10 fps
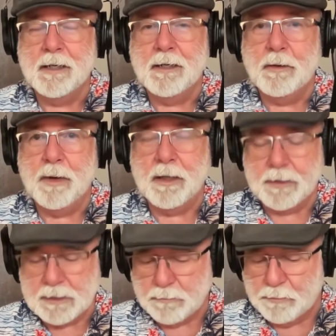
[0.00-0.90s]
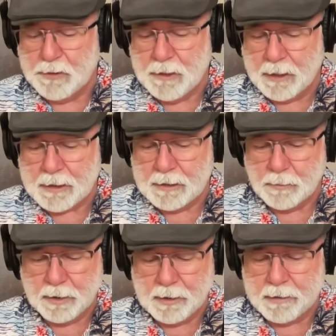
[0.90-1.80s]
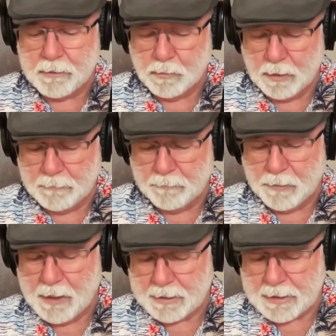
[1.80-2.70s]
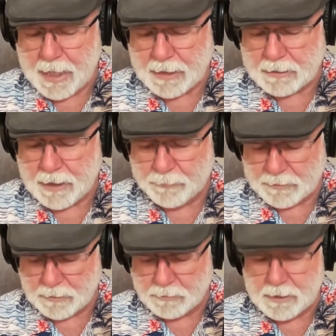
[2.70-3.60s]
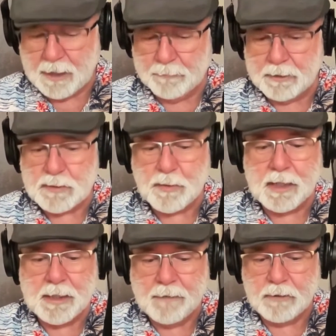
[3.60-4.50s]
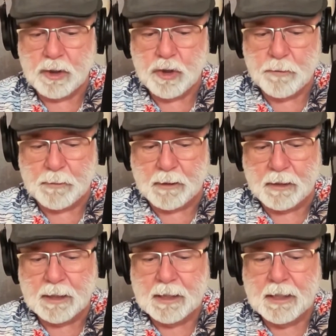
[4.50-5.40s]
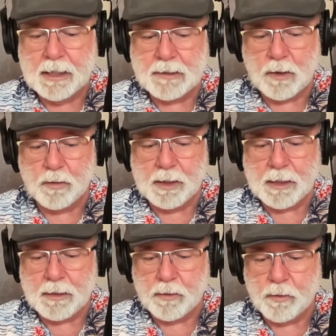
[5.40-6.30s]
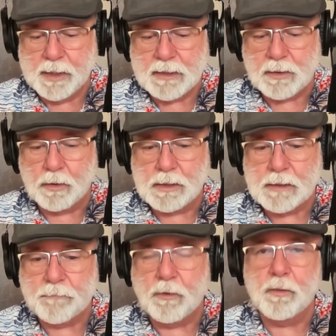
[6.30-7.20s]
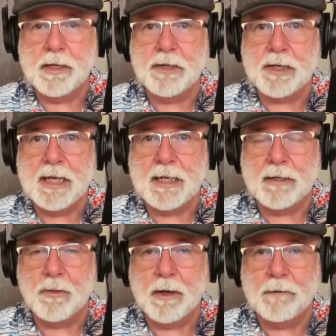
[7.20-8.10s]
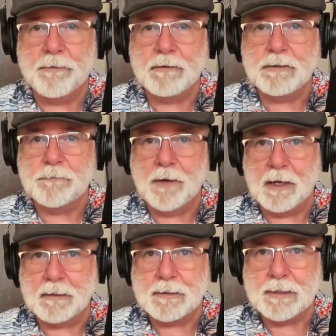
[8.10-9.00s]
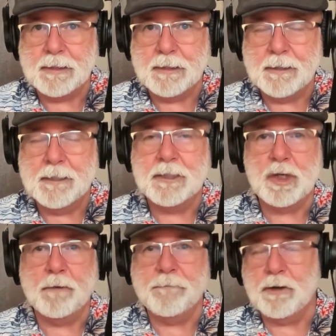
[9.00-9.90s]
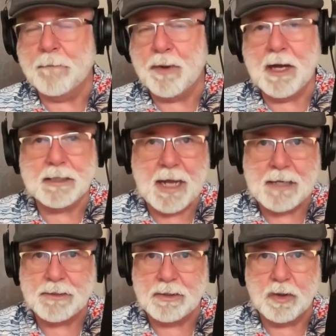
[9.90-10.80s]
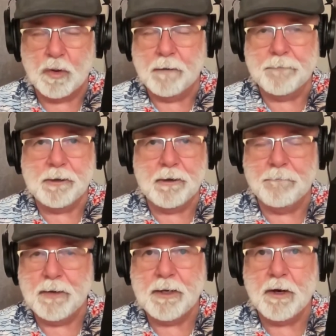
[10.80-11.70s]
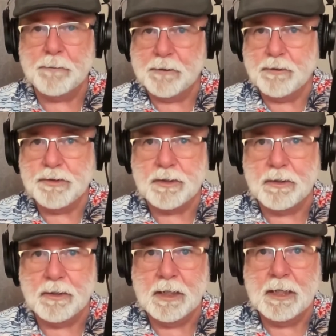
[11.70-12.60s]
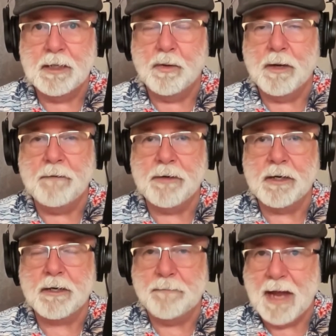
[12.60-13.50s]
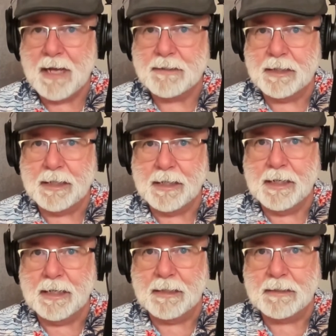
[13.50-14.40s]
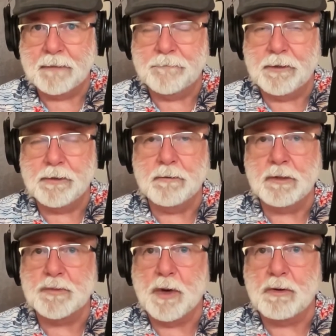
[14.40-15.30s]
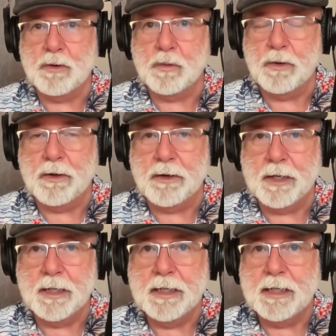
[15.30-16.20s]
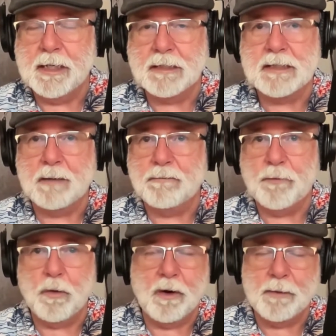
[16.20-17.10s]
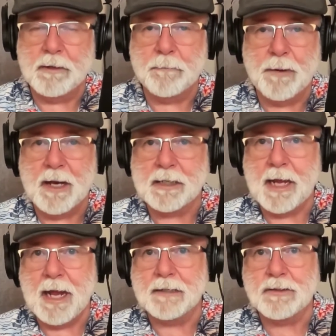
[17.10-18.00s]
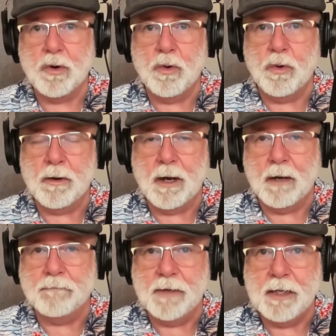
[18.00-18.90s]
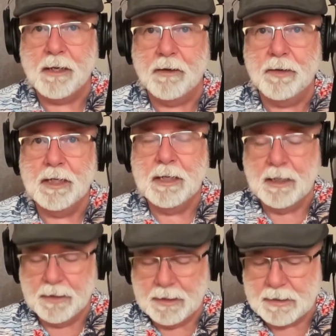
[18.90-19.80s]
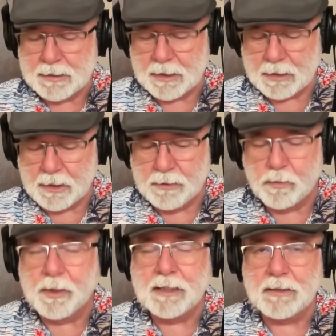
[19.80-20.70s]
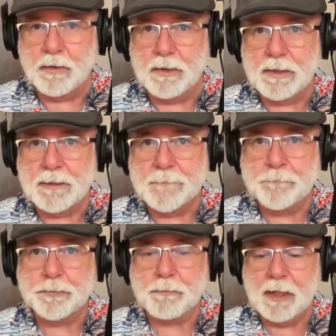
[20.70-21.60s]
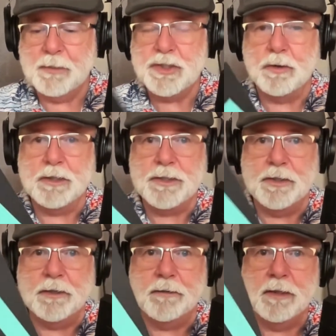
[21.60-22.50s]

Well, this book, 101 Podcast Episode Templates by David Hooper, is a really good resource for when you get into one of those funks. So if you're a podcaster or if you're a video producer, whatever your capacity is, if you're doing spoken word in some form, either podcast or on video, this is a good resource. Let me show this to you.